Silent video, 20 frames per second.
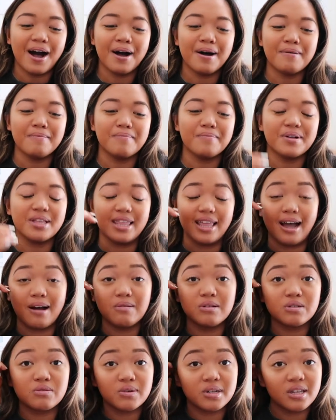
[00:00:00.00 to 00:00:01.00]
um, but
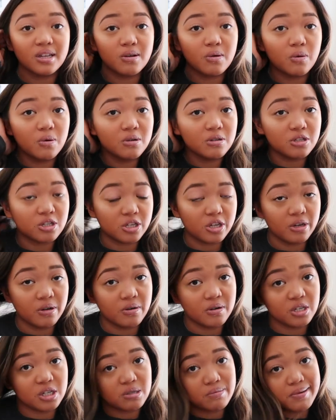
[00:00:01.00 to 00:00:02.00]
that was really cool
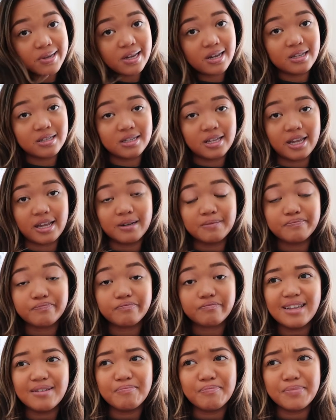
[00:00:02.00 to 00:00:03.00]
too, just because like
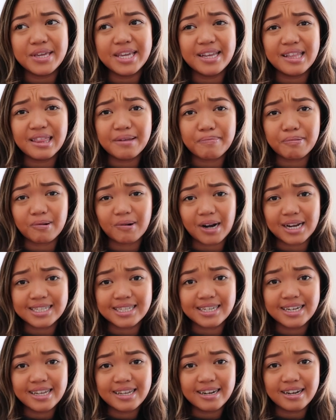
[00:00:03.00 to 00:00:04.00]
being the
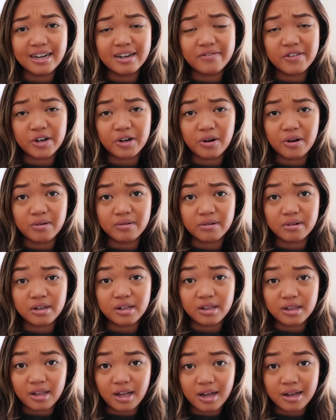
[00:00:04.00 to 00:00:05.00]
president of your own
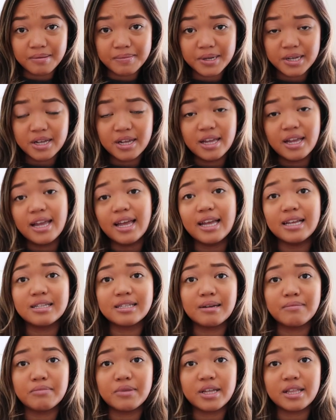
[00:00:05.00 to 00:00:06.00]
club is
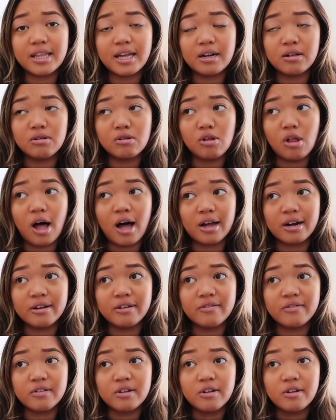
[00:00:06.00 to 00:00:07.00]
something that a lot
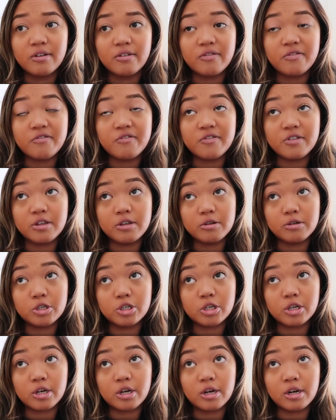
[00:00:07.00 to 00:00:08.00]
of
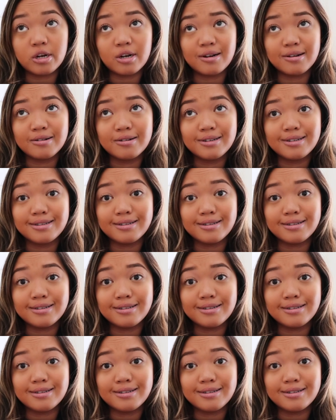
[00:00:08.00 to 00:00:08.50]
future